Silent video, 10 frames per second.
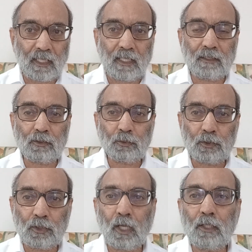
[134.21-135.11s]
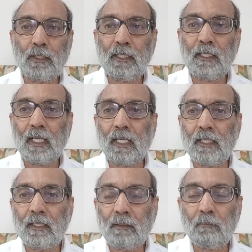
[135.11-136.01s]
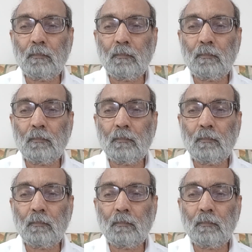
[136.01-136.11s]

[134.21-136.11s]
and sociology and in